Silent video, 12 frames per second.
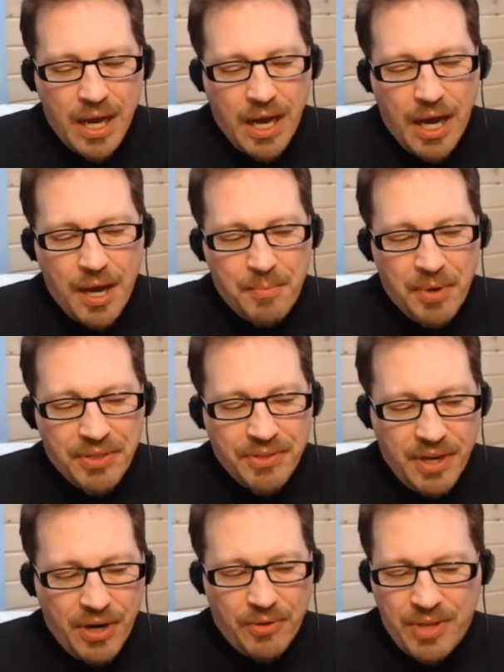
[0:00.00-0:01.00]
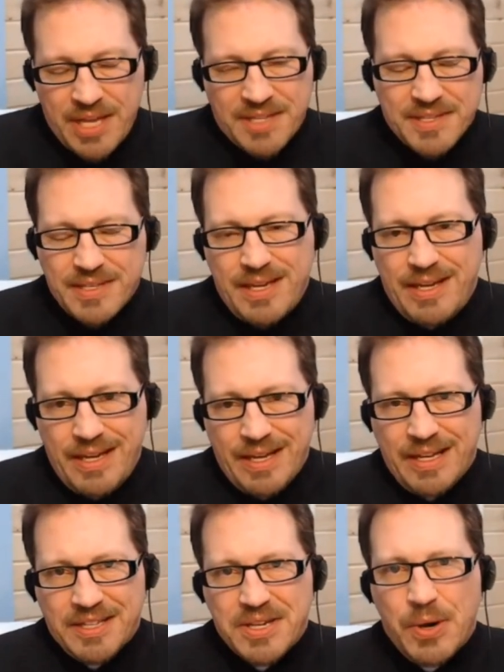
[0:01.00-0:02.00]
But you know, it
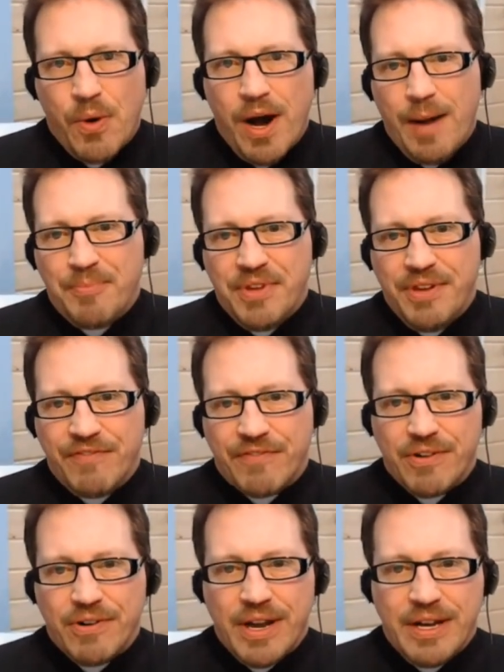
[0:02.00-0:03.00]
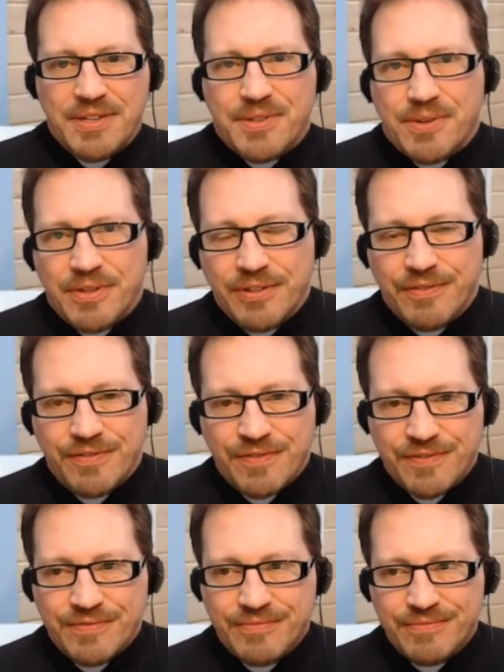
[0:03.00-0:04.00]
gets co-opted for any sort
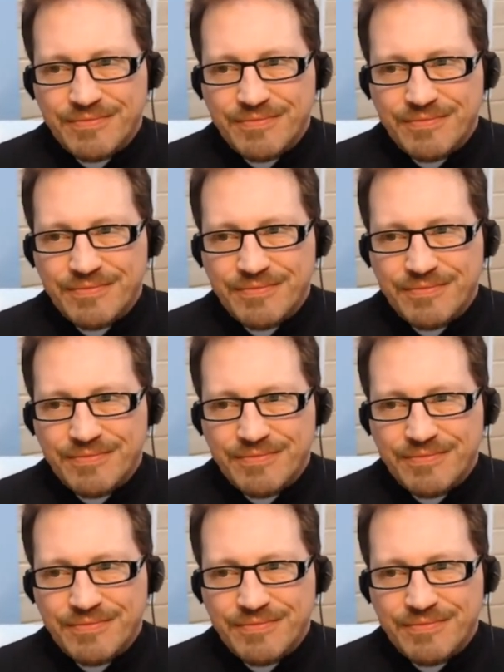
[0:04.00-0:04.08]
of